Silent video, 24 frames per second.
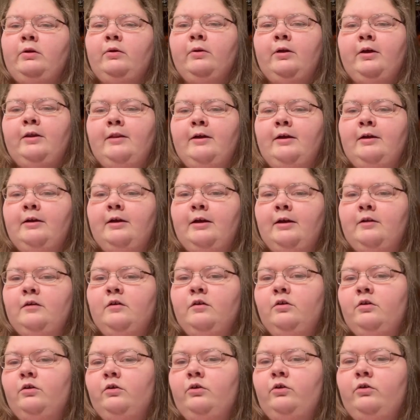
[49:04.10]
I then get to
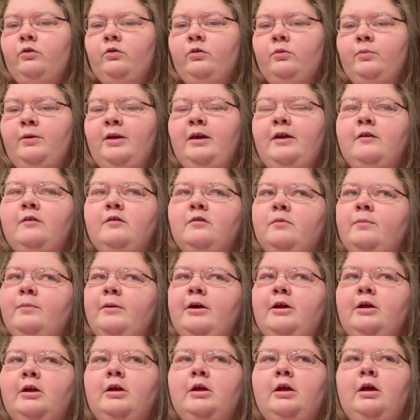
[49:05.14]
do the piece,
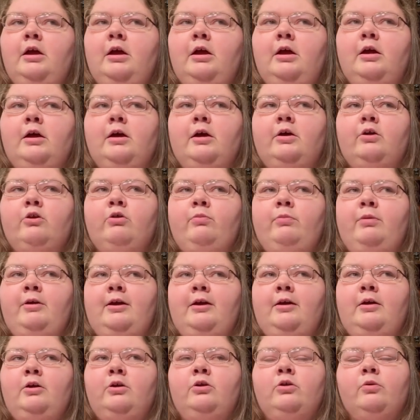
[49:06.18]
but it'll
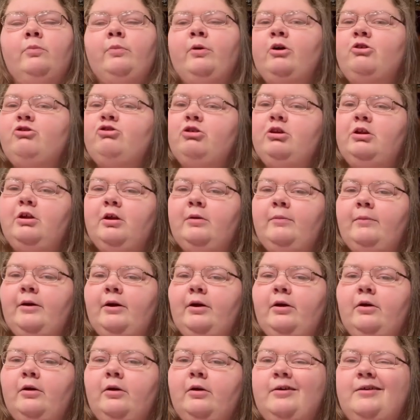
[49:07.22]
be, you know, partially done by
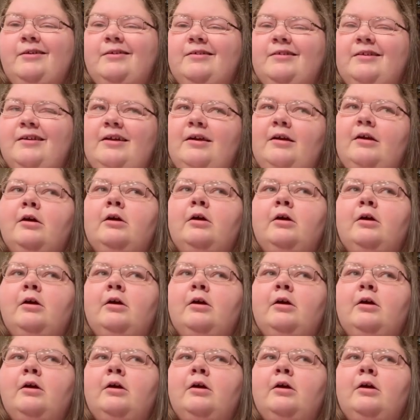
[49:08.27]
her, because like